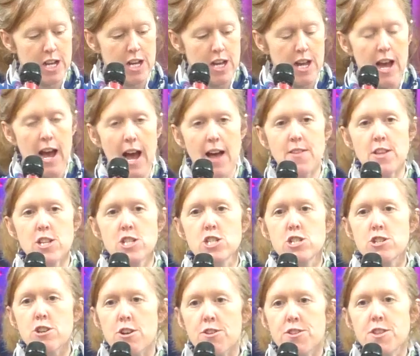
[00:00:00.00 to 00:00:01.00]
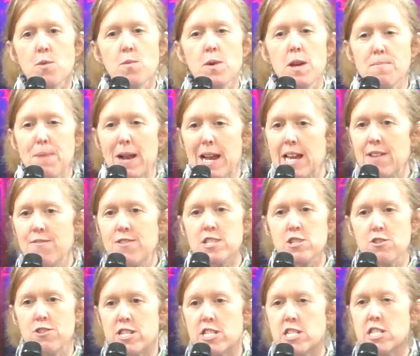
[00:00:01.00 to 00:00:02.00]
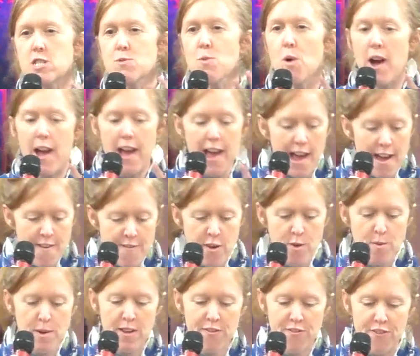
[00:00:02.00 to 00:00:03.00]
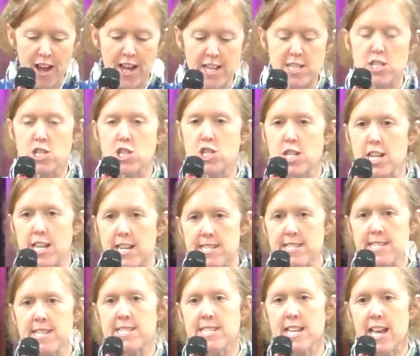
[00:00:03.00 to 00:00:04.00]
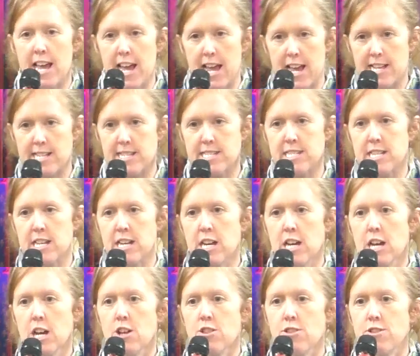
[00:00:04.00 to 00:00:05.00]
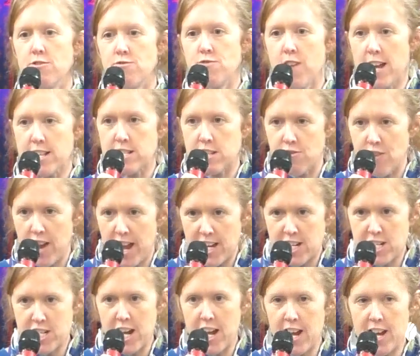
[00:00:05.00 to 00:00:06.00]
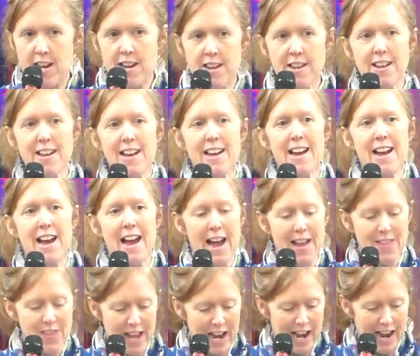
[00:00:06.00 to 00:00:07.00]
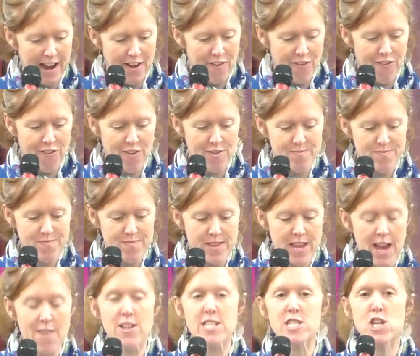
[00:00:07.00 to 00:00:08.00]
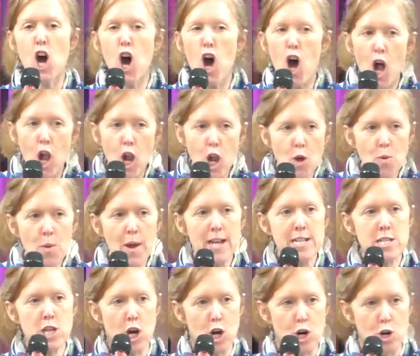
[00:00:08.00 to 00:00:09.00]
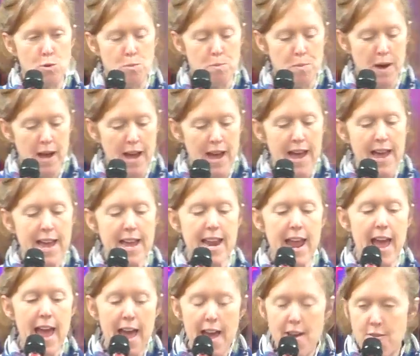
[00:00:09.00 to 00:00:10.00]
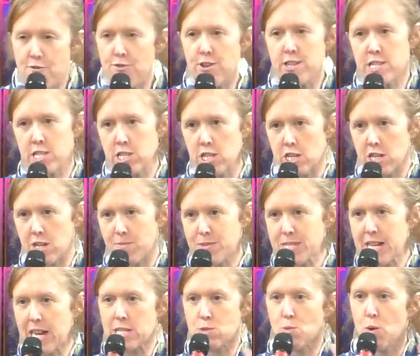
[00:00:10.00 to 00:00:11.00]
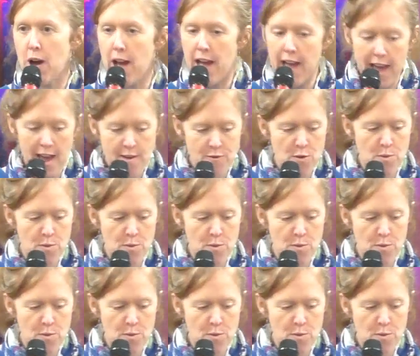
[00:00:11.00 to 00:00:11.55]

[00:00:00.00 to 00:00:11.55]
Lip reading: And the truth that we believe as Christians, whatever we face, Jesus is the resurrection and the life. There is always hope in every circumstance. Whatever we